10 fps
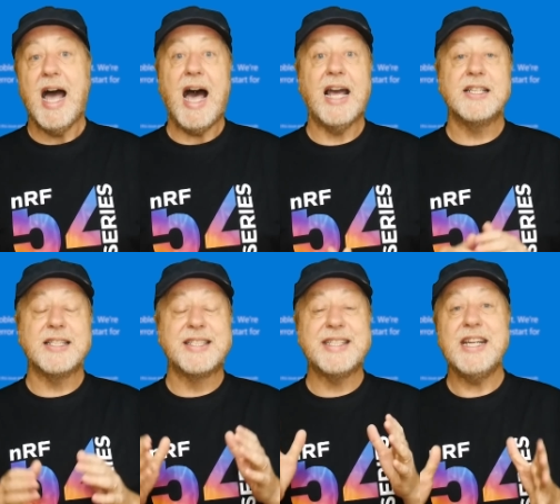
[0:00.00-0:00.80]
And
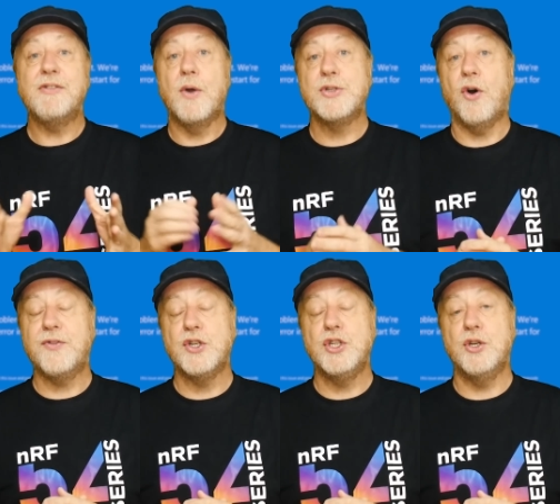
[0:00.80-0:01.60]
0 is
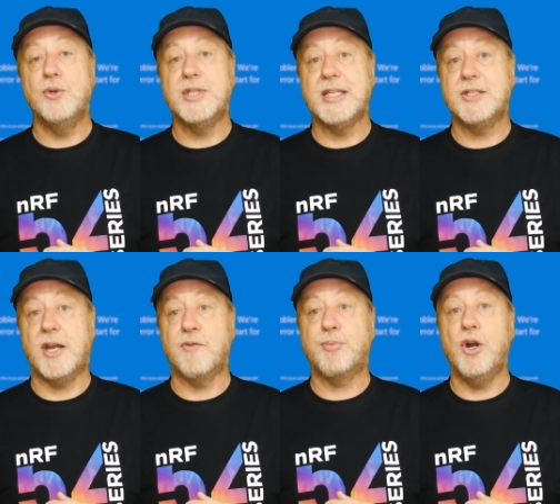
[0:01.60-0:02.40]
often used
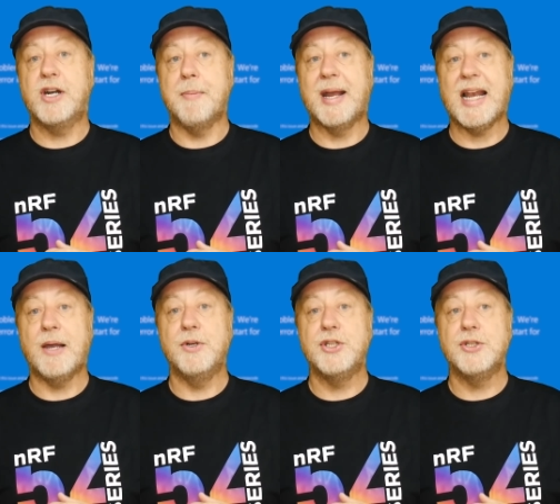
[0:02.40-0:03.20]
inside of programming
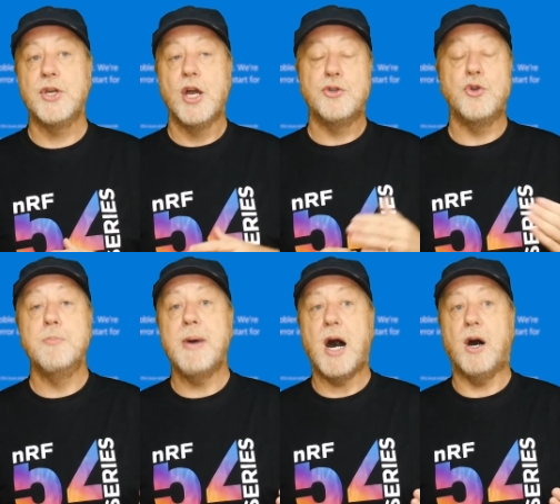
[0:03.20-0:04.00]
languages to
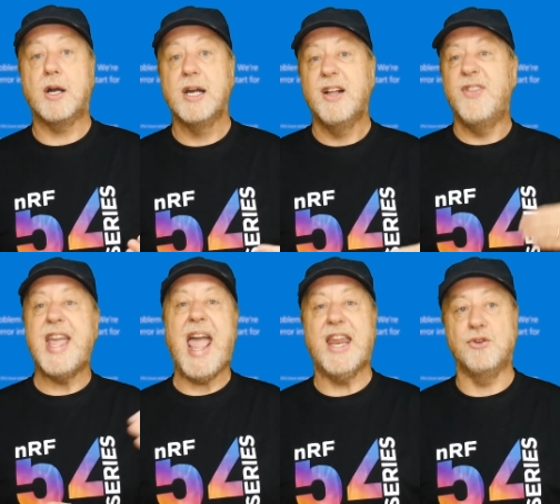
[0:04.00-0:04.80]
mark
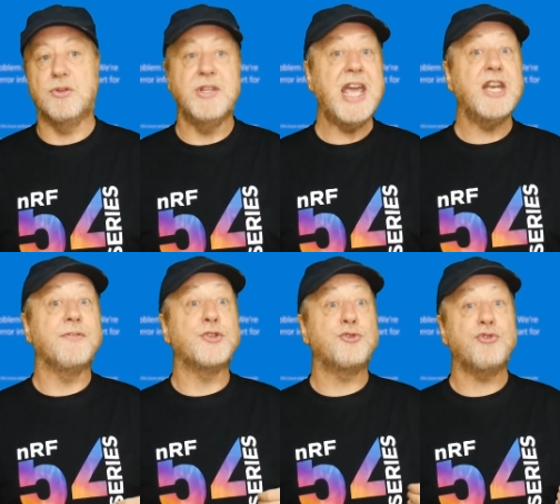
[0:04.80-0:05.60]
the end. The end of
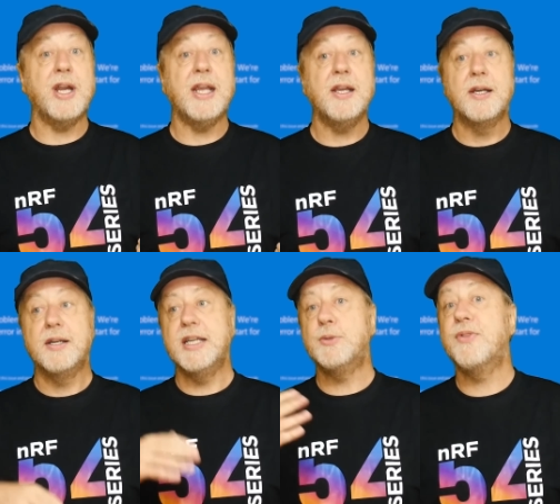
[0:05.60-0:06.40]
a string
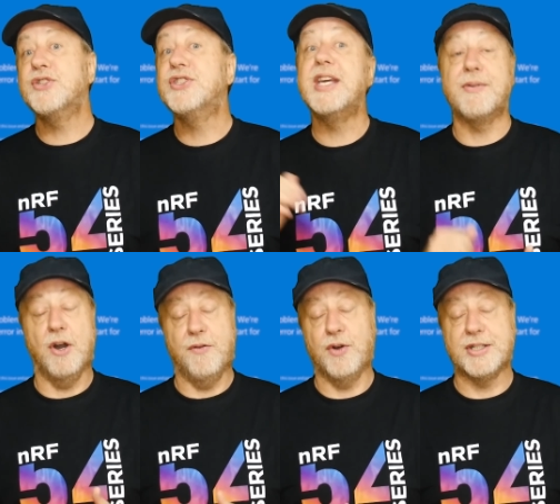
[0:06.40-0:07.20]
is with a
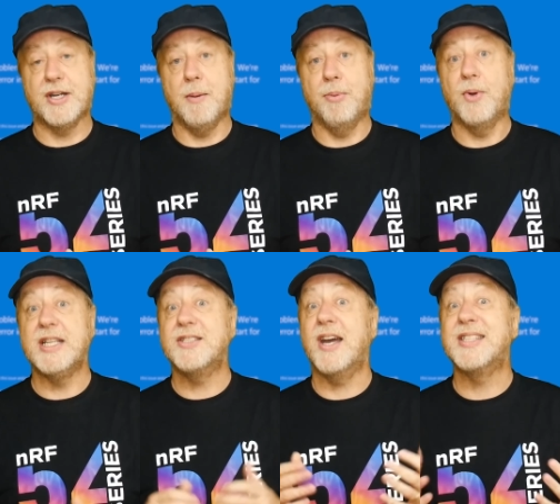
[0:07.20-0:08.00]
0, for example,
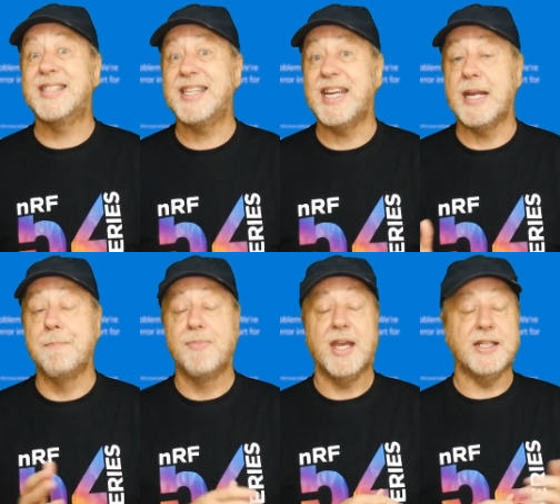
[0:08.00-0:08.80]
inside C
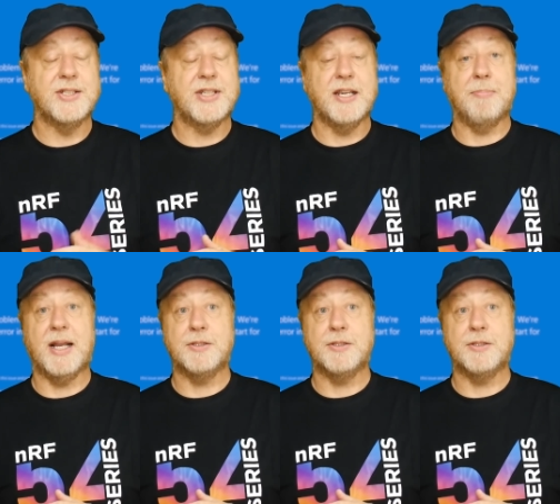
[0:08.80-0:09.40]
and C++.